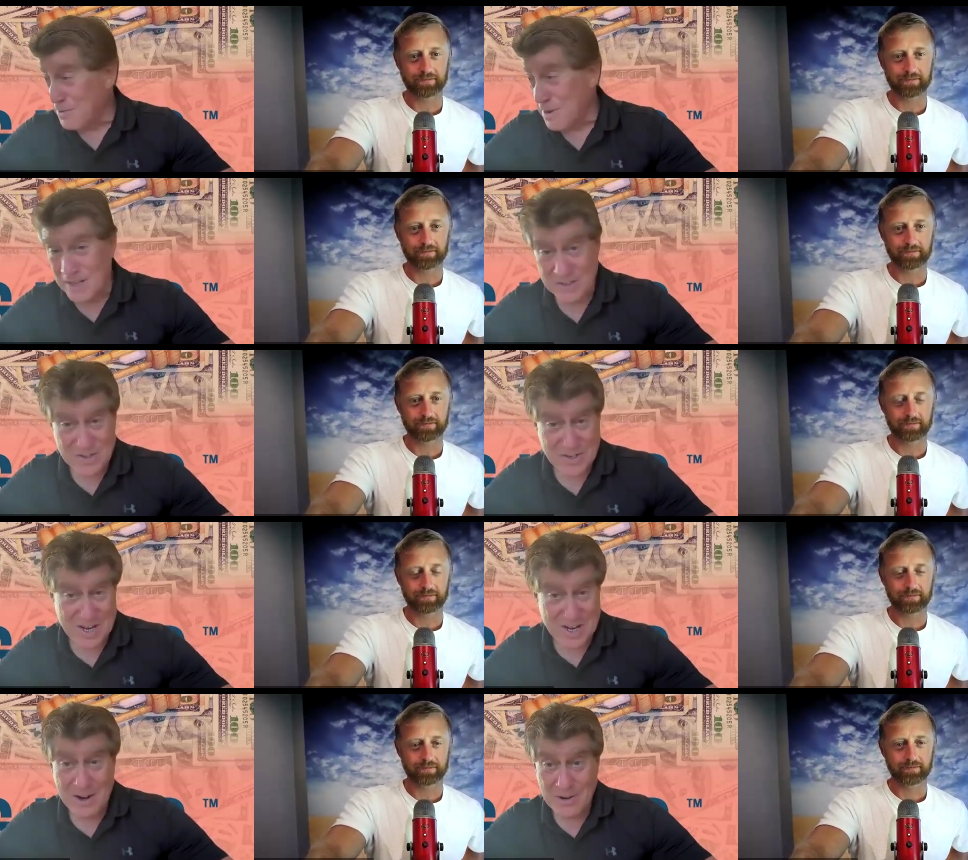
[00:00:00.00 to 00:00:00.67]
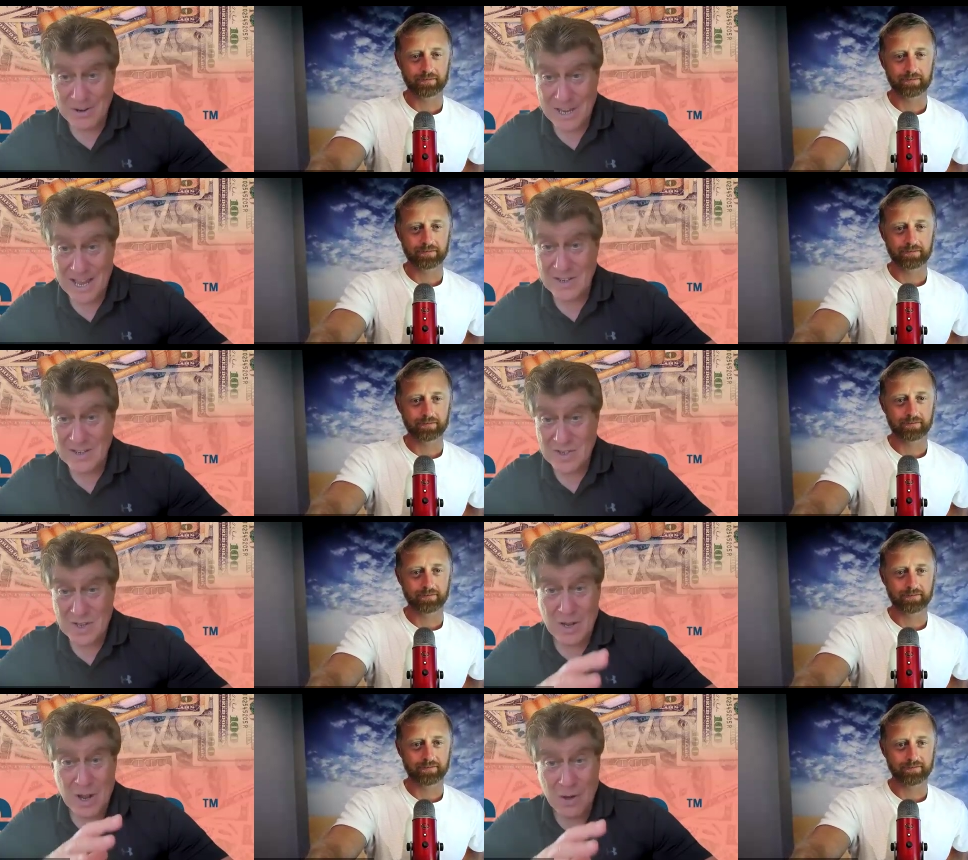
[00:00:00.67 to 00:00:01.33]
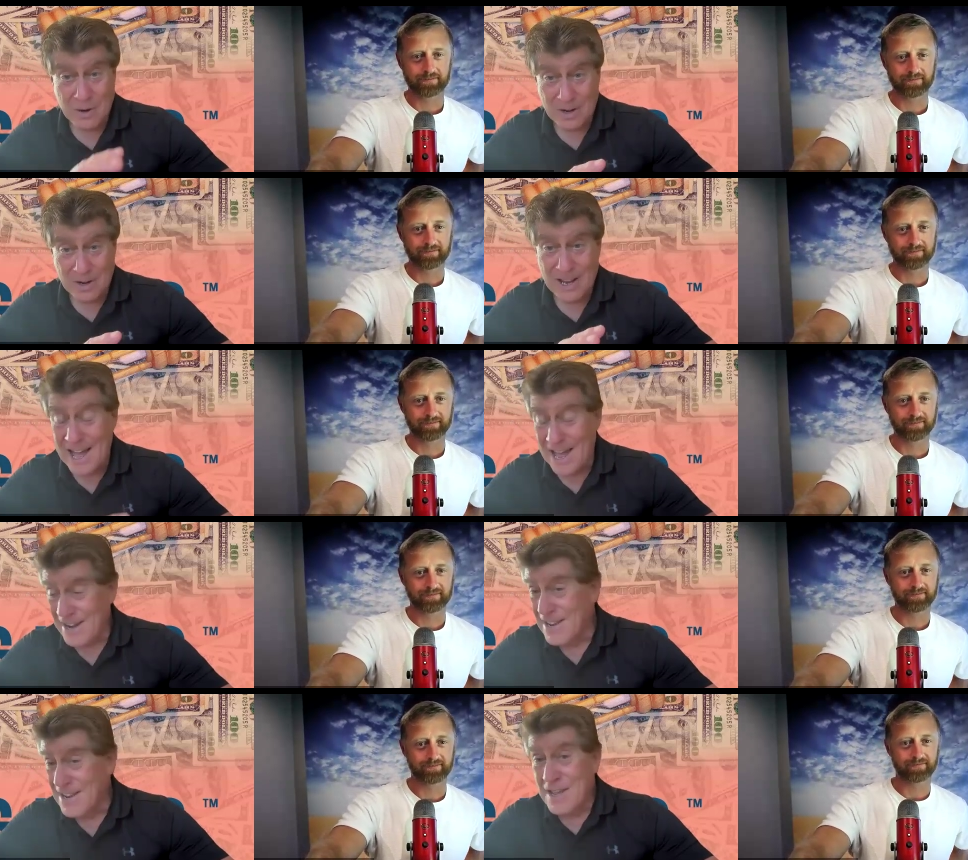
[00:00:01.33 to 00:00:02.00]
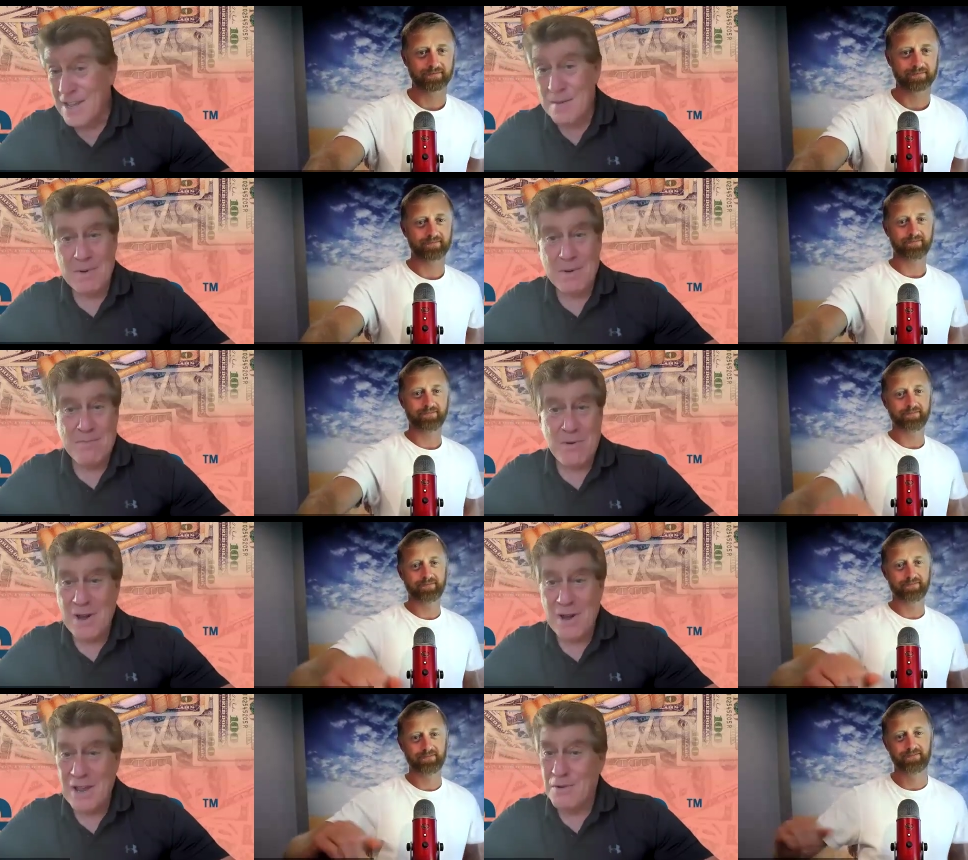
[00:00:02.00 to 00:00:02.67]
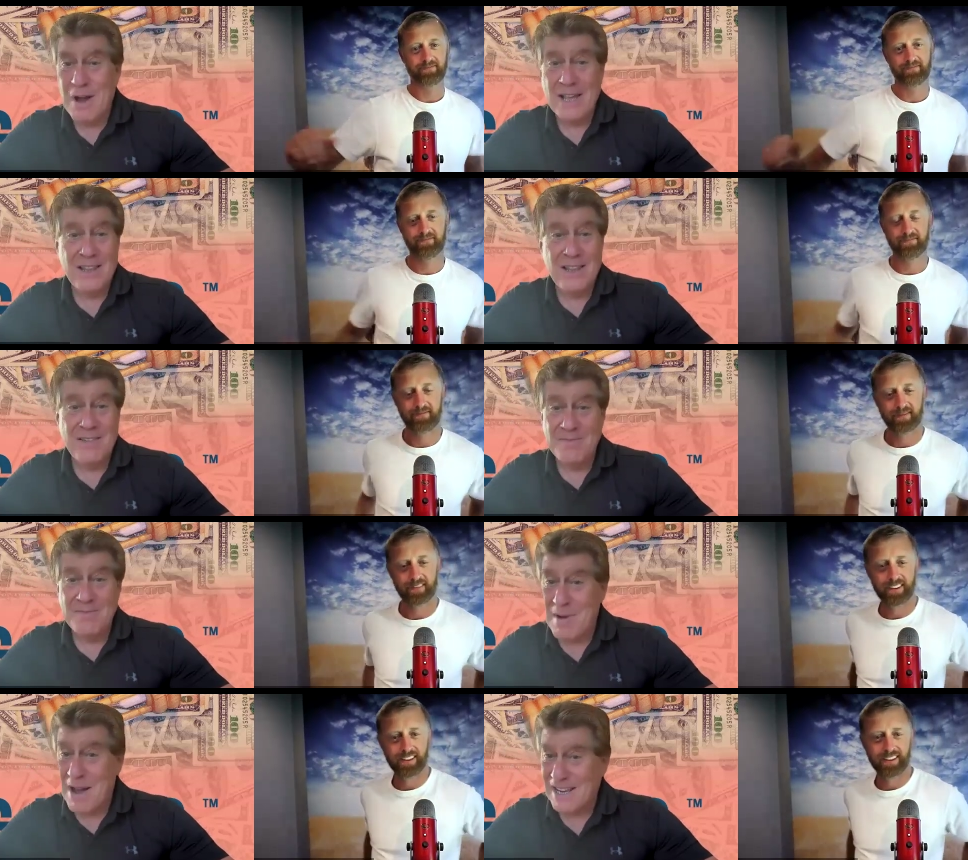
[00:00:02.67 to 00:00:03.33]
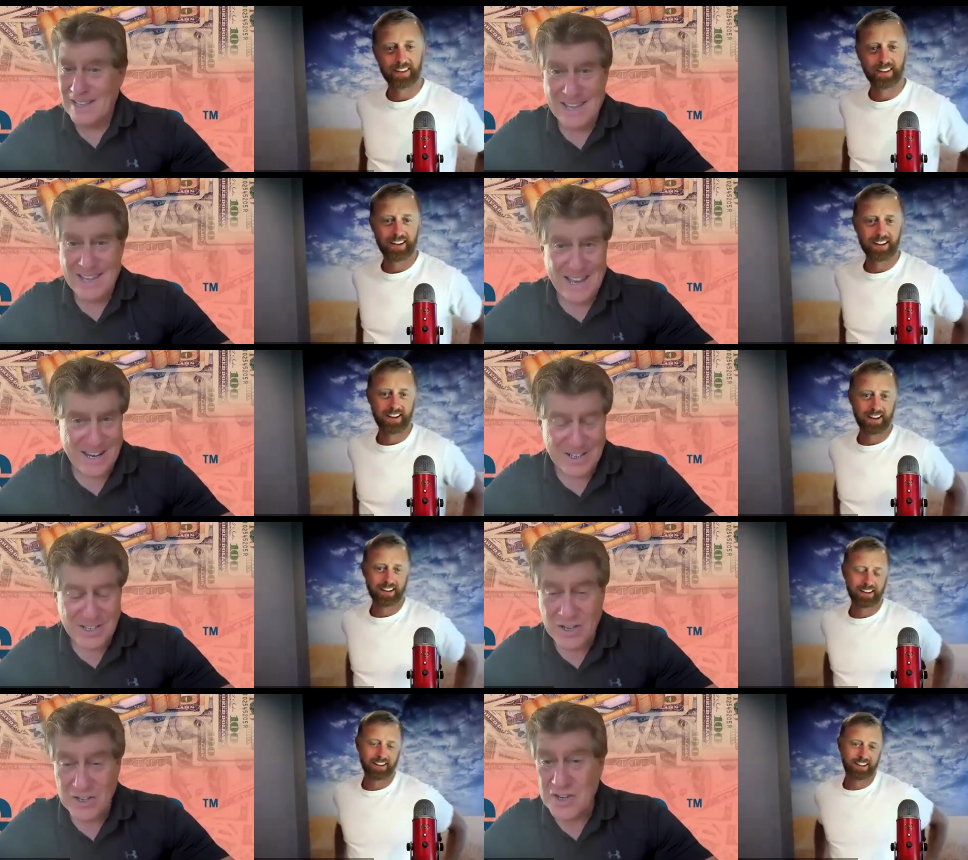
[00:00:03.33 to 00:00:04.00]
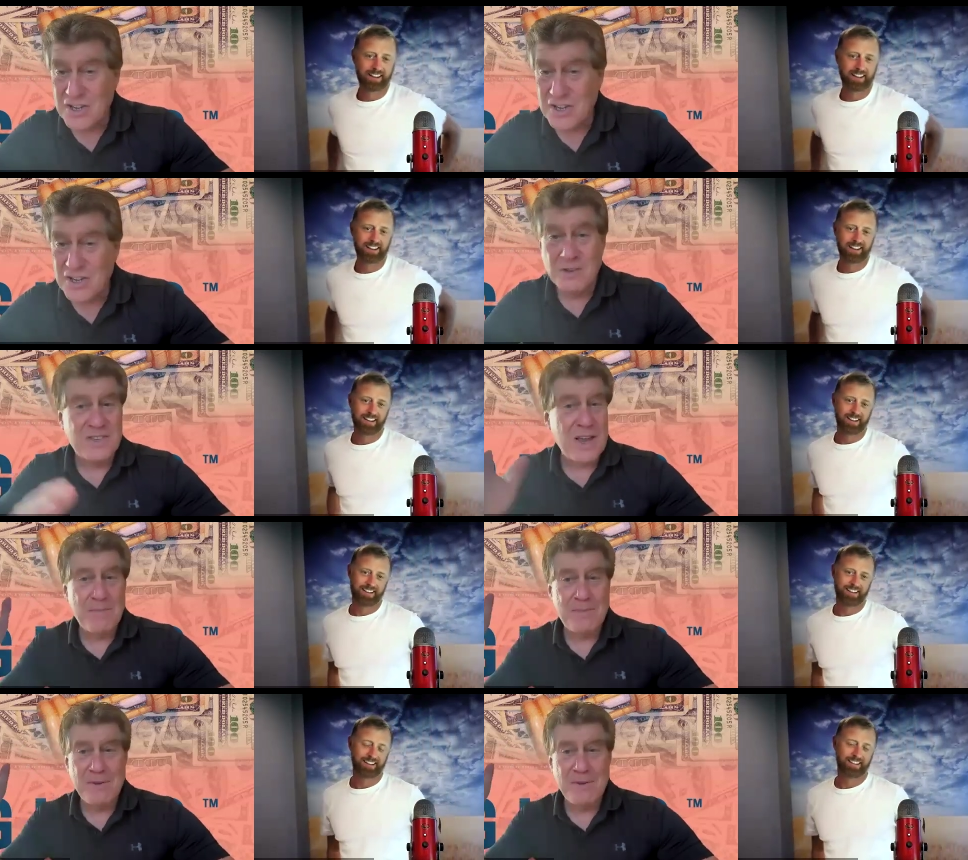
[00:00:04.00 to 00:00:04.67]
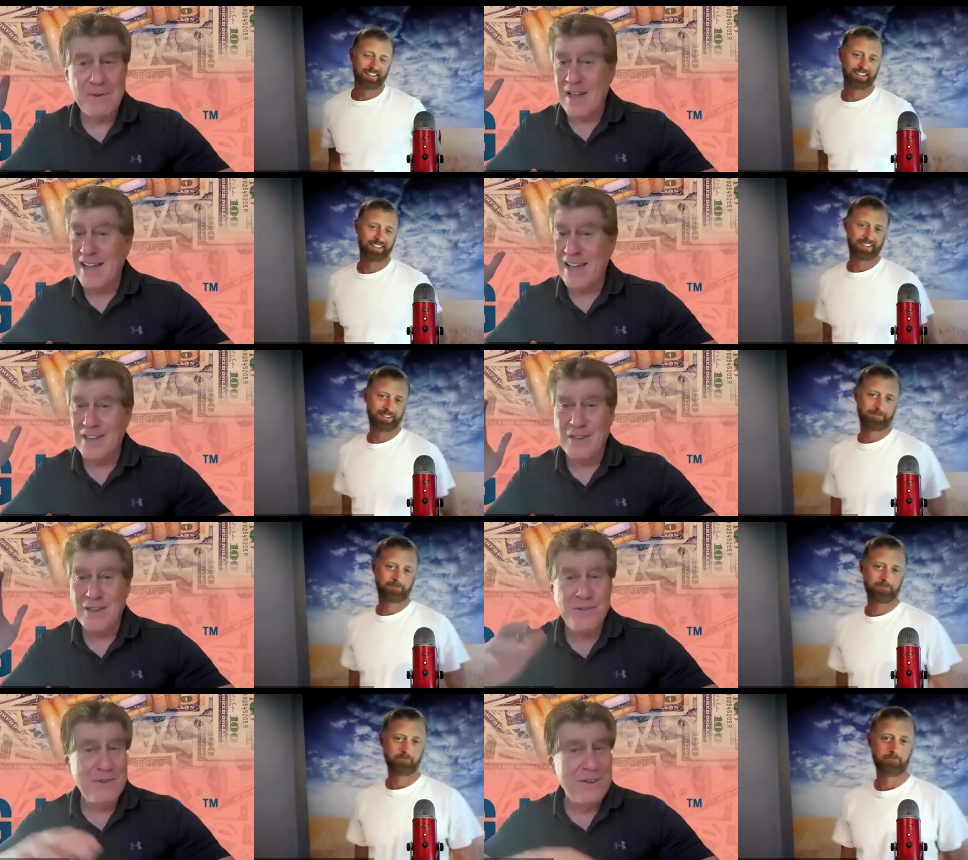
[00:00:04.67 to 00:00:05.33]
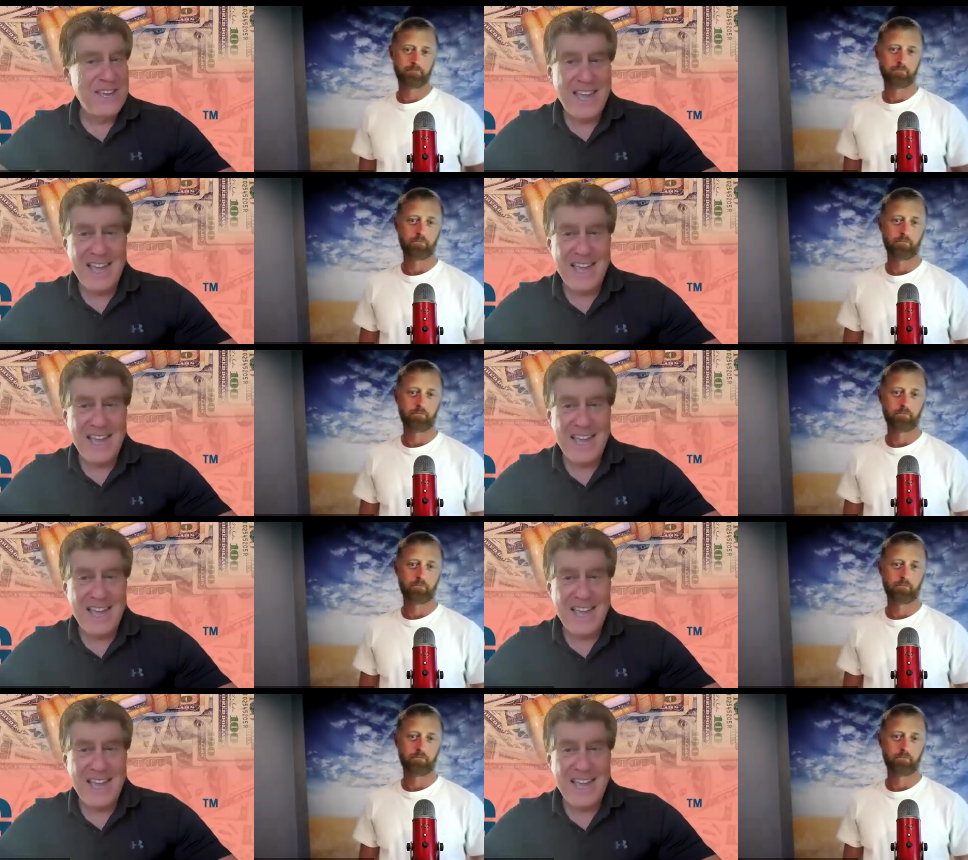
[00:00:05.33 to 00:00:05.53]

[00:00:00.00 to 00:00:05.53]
Speaker 1: real estate, okay? I still own a lot. But boy, do I love my land, because it goes up in value,